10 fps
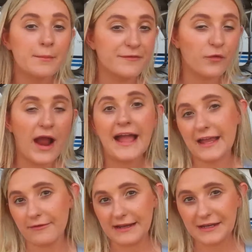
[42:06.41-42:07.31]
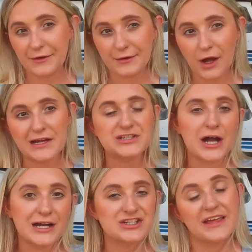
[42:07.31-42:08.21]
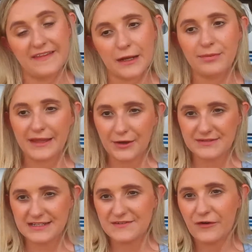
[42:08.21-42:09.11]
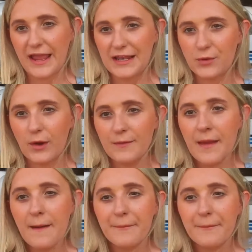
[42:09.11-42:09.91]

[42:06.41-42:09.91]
before I get ready to go to Oshkosh and the airplane goes in for annual.